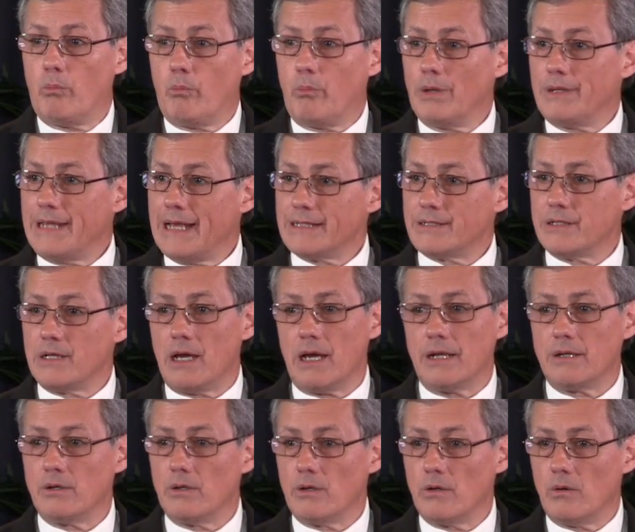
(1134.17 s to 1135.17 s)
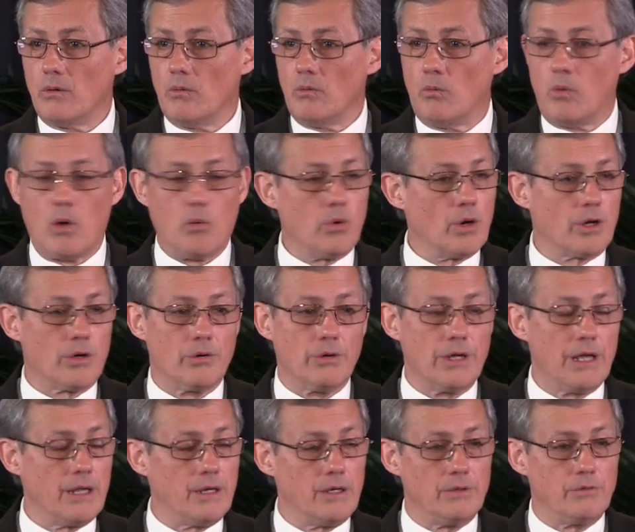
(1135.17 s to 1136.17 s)
But that's not what we're
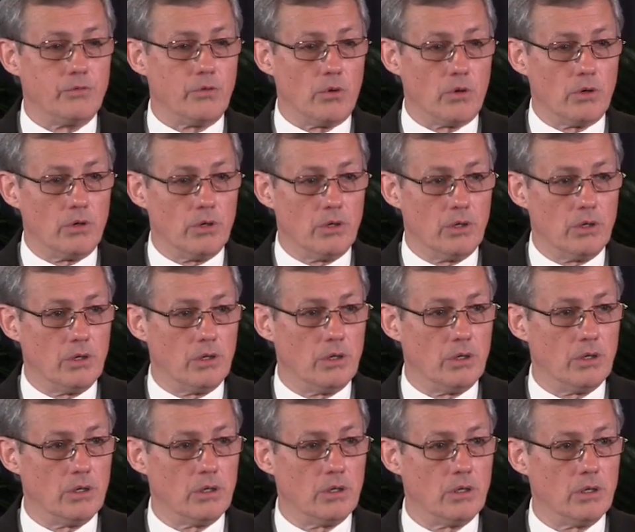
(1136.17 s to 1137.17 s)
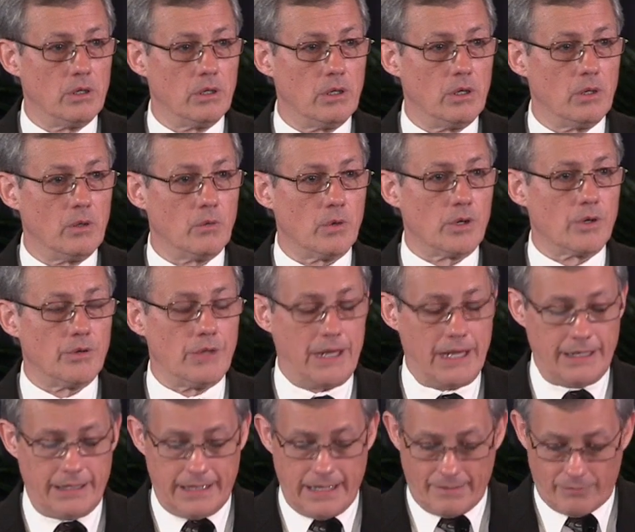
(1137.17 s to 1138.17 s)
created for. We're
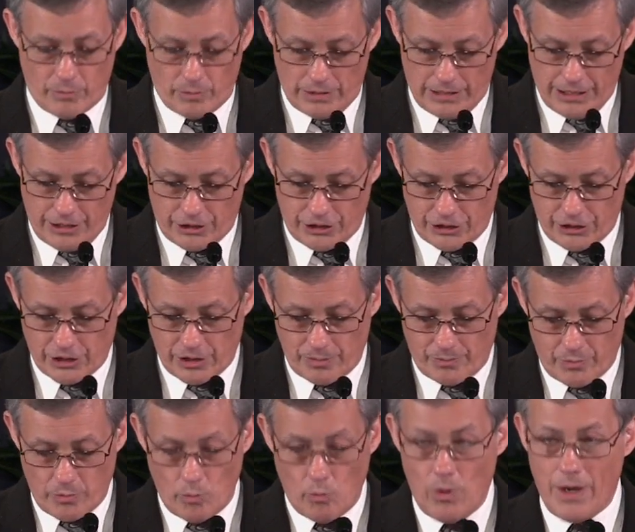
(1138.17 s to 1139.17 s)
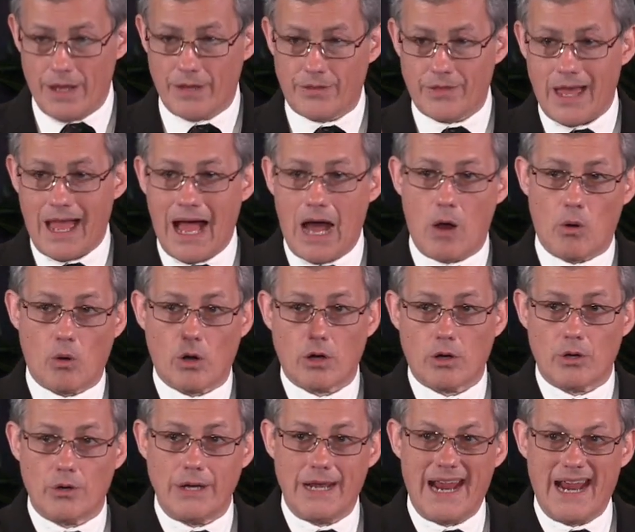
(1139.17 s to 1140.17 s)
created to have a relationship with our
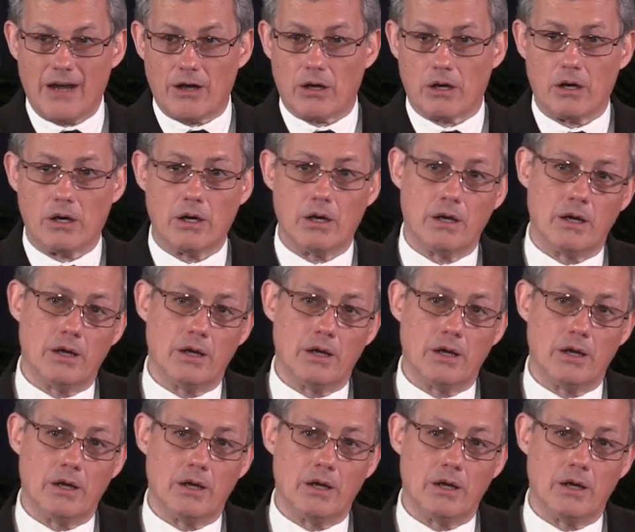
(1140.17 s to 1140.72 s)
Creator.